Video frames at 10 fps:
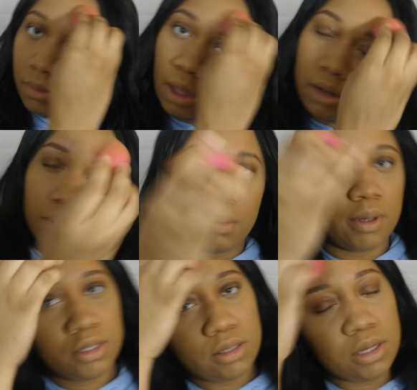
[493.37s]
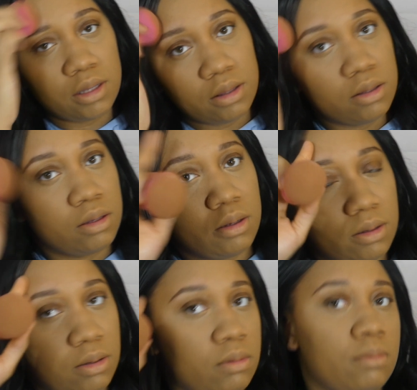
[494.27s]
I don't know, I just like
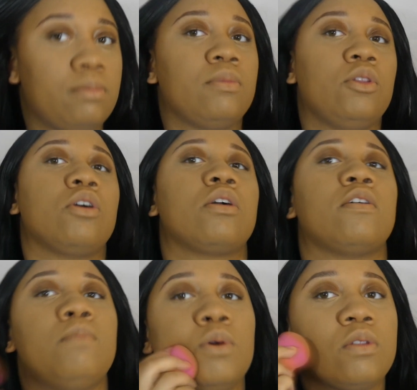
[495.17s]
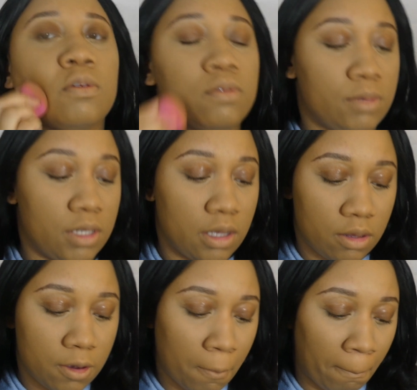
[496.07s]
the look of both of them
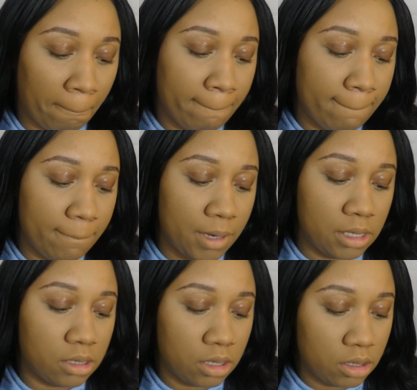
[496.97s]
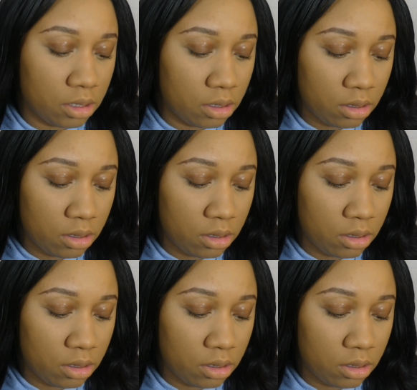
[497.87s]
together, basically.